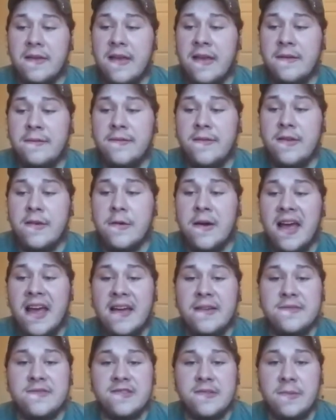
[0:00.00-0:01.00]
If you
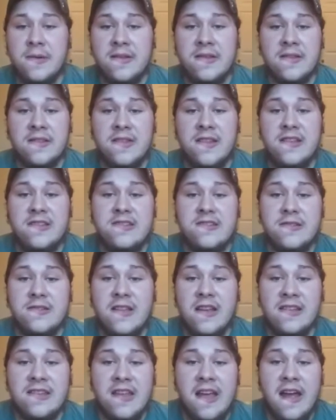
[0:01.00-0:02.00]
have some other things you'd
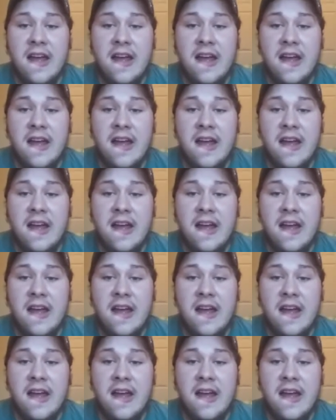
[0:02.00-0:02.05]
like to